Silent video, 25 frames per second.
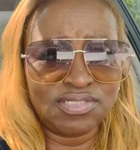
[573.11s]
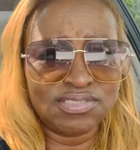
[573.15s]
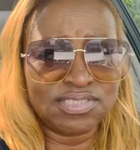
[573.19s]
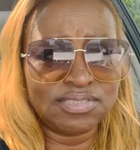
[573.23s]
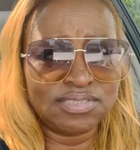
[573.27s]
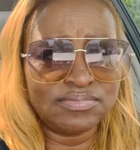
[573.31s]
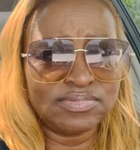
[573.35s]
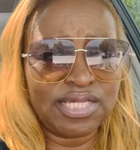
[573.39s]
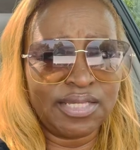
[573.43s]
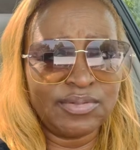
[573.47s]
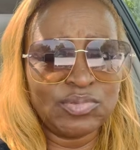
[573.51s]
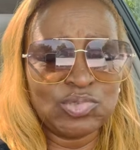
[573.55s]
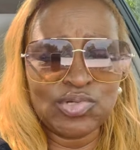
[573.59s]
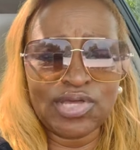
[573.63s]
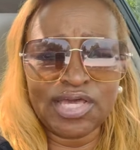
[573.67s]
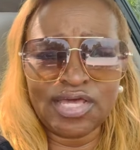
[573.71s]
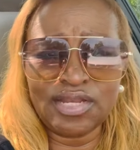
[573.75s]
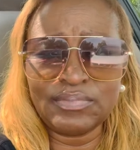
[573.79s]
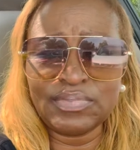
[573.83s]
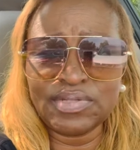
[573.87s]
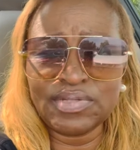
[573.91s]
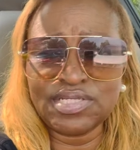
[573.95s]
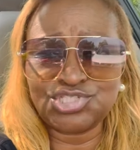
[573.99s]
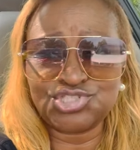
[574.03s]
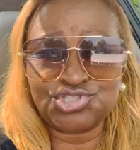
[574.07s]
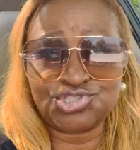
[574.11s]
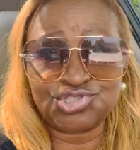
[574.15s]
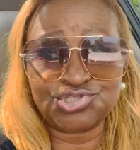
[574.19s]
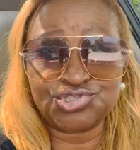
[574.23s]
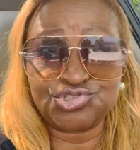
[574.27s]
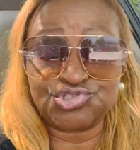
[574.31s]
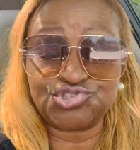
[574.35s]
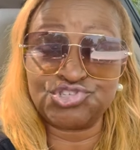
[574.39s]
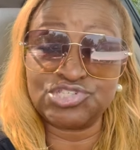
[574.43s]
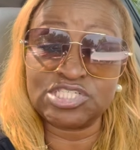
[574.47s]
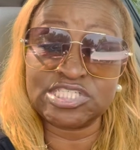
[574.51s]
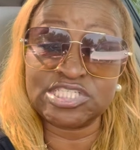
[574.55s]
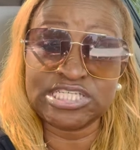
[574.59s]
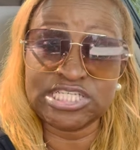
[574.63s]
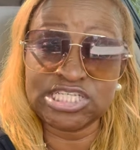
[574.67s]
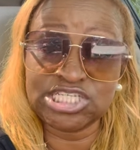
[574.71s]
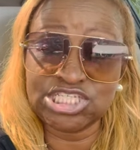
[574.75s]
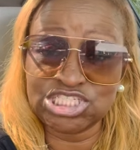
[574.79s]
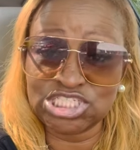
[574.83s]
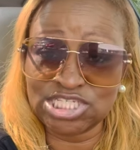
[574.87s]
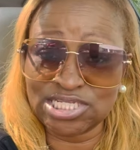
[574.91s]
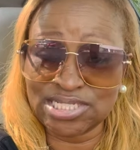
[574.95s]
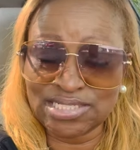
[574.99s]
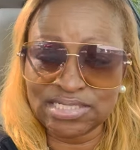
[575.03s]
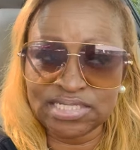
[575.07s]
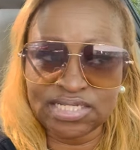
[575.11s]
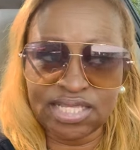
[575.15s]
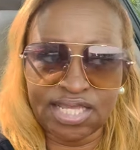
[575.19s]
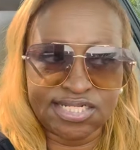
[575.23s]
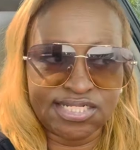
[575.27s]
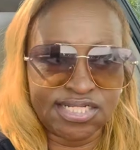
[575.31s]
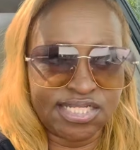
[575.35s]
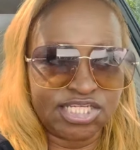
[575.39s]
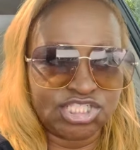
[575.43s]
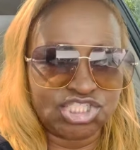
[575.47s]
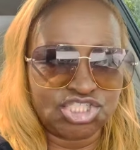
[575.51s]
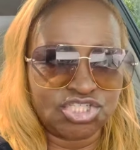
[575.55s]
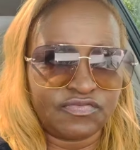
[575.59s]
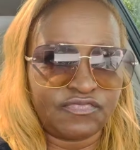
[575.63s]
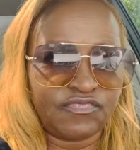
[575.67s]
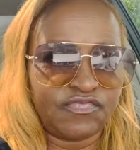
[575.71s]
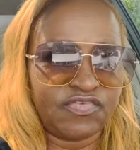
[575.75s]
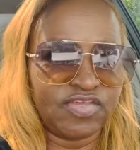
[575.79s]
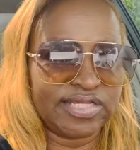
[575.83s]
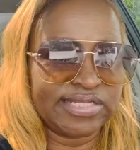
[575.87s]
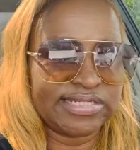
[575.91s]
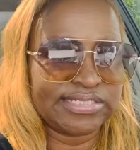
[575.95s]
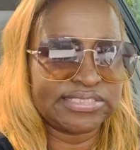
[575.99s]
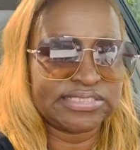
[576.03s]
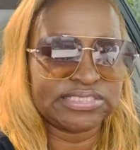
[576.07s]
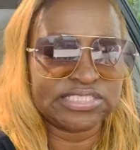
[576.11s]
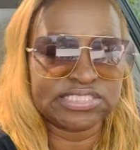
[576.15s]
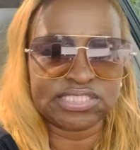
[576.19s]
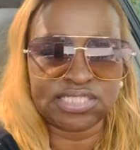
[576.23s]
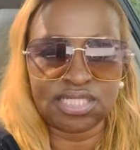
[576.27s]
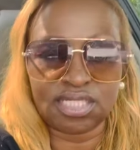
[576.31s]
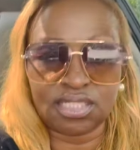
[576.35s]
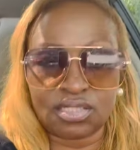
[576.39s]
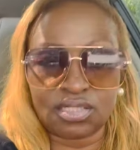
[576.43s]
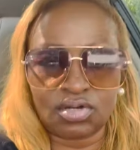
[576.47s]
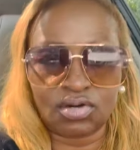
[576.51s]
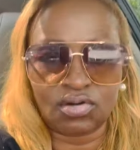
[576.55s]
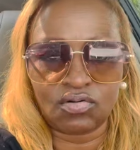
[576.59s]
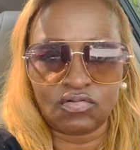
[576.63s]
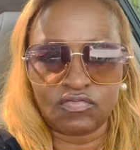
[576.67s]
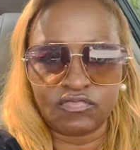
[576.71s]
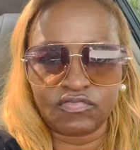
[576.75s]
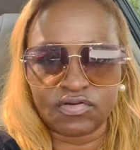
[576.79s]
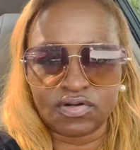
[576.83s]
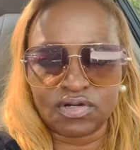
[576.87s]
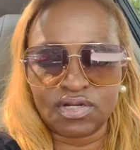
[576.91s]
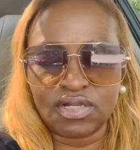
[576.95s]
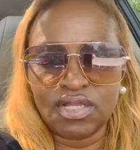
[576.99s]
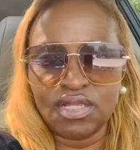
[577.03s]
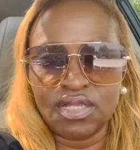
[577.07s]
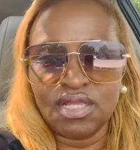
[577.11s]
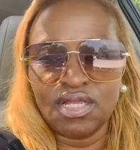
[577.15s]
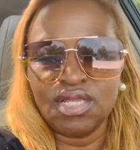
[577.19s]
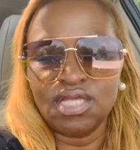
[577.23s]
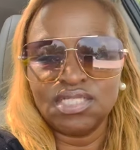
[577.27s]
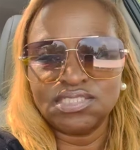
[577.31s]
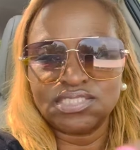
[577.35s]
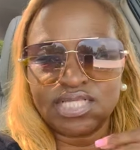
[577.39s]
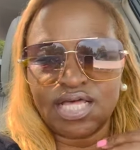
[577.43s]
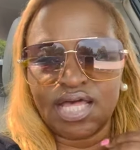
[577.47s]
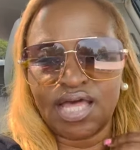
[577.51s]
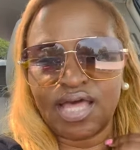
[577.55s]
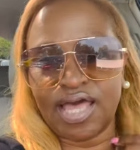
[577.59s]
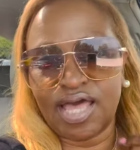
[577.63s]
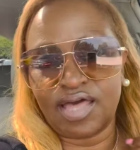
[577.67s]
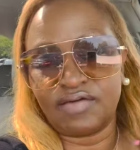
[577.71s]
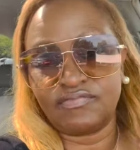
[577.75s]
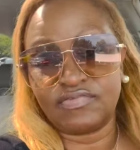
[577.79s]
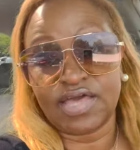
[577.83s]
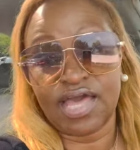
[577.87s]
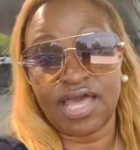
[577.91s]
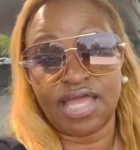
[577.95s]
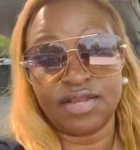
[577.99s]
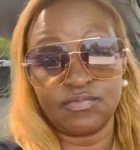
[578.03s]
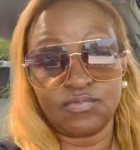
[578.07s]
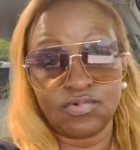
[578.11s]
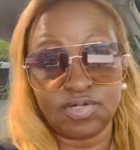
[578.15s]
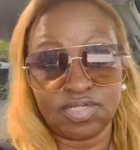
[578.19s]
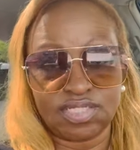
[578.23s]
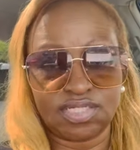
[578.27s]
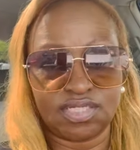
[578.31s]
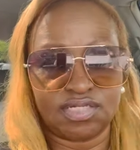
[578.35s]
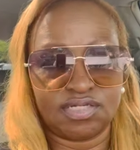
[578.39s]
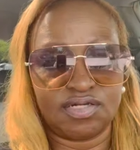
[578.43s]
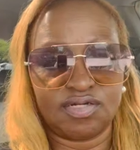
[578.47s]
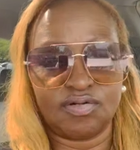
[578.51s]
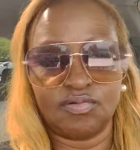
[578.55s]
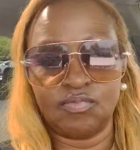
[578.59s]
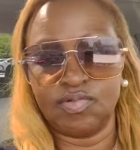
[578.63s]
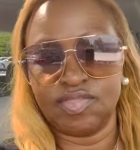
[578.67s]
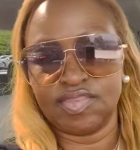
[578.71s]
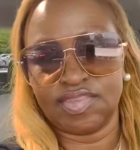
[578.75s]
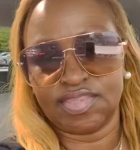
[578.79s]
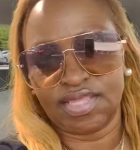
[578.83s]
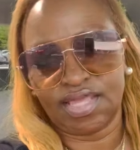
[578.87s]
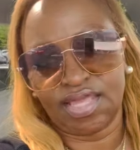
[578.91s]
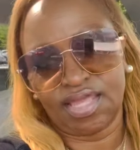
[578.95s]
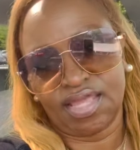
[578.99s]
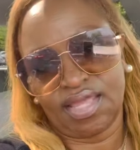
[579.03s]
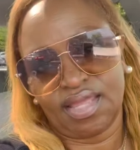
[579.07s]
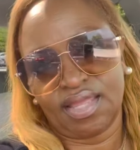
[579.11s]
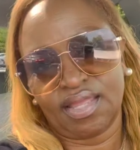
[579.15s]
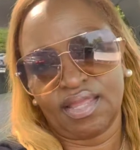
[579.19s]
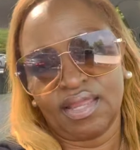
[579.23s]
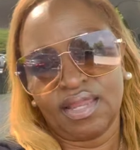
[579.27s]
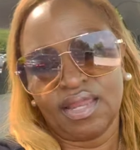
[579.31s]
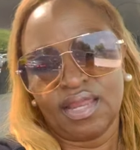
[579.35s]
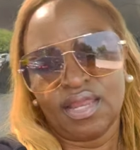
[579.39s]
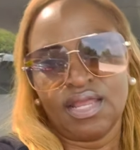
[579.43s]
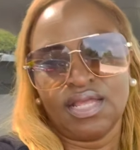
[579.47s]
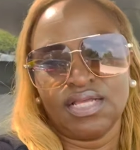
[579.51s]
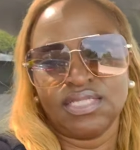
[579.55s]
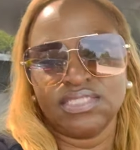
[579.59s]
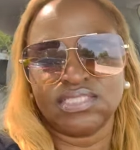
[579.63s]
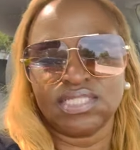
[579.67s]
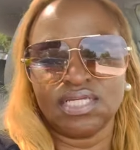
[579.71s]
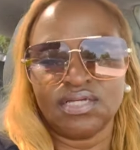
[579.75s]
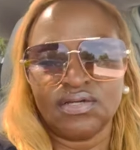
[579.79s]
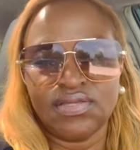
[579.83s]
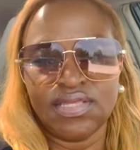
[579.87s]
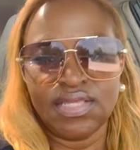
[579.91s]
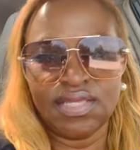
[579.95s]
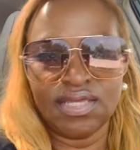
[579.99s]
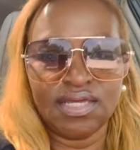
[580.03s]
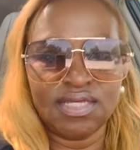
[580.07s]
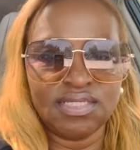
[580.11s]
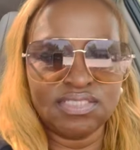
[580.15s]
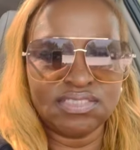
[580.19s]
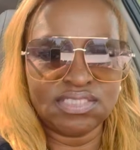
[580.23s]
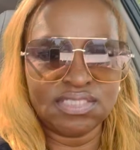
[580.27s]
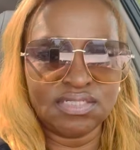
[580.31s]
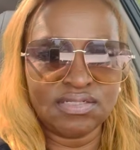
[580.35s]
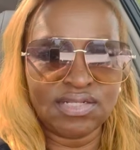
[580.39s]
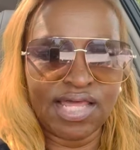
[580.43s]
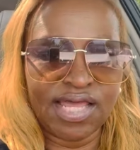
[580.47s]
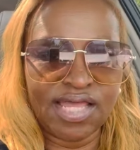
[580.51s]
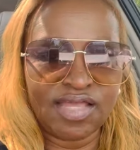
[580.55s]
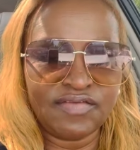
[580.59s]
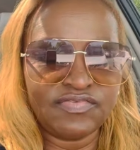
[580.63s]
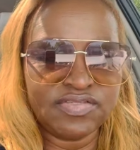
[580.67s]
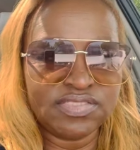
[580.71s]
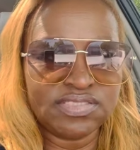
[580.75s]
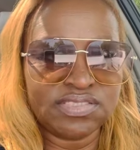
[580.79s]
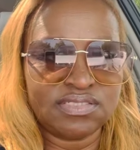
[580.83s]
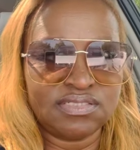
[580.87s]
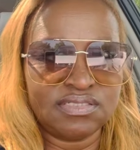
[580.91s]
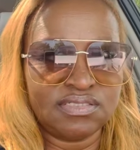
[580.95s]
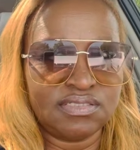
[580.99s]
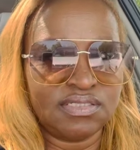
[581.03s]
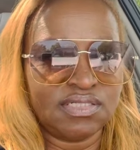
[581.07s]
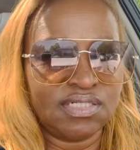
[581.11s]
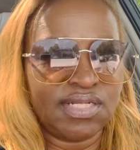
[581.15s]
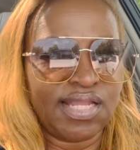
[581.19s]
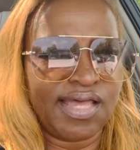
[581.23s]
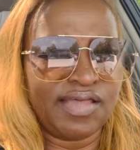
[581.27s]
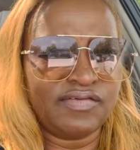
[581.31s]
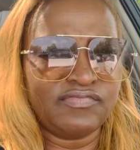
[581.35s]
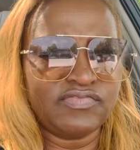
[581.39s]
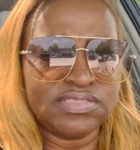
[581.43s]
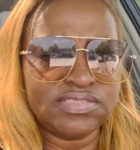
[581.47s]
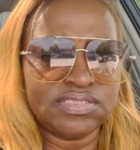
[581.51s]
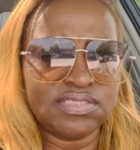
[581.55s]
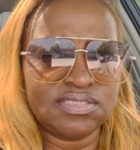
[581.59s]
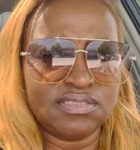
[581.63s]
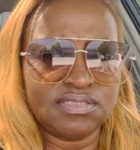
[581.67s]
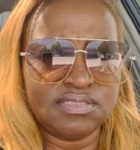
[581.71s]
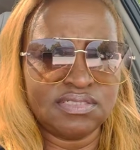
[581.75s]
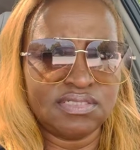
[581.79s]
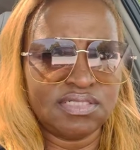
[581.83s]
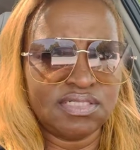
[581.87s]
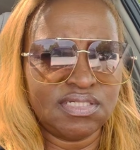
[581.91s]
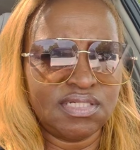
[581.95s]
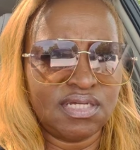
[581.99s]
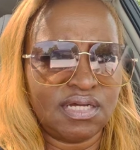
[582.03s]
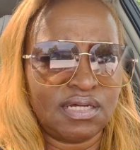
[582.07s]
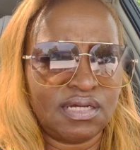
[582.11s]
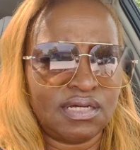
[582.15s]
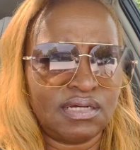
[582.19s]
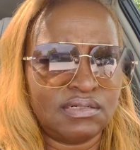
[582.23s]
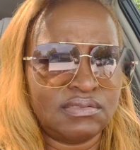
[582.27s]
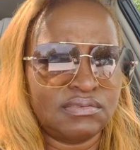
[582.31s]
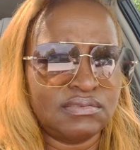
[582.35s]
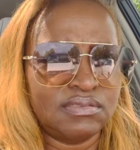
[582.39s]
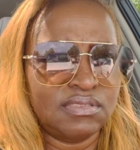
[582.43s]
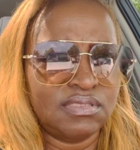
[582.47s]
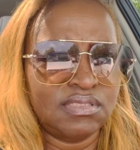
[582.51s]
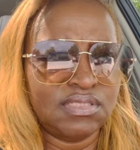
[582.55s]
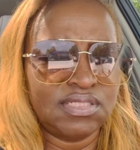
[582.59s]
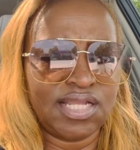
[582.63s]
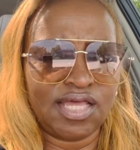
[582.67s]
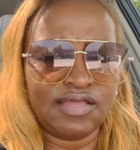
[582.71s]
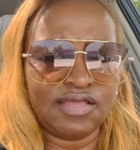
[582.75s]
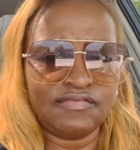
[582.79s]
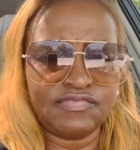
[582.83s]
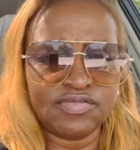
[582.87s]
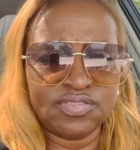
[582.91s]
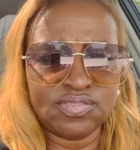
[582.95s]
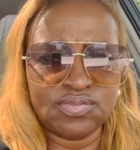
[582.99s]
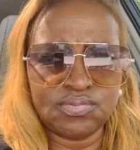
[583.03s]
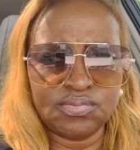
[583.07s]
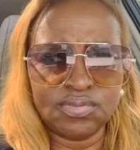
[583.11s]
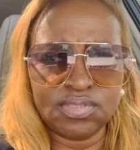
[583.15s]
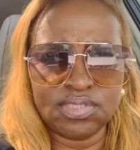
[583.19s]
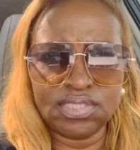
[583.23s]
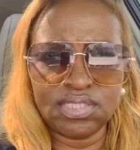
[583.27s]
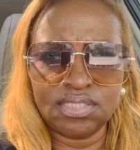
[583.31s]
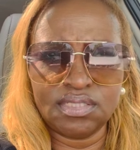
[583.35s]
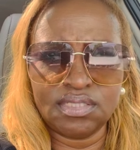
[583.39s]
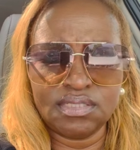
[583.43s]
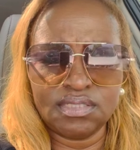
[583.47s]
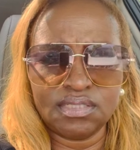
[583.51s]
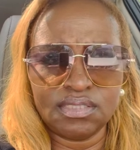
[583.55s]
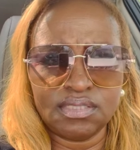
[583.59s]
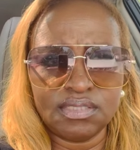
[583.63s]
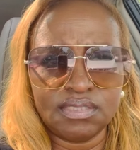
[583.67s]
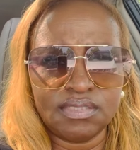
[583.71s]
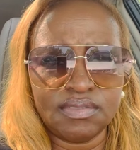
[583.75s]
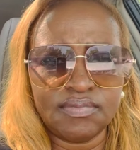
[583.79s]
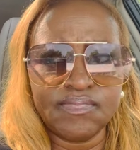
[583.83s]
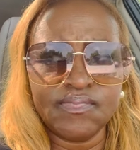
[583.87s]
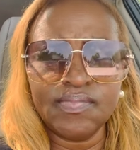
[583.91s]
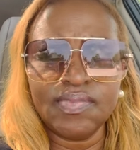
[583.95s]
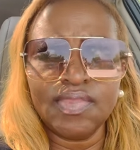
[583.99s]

Sometimes you got to be strategic and not let your feelings take over. So I've gotten really good with that. So yeah, so life is good. Life is good, y'all. Life is really good.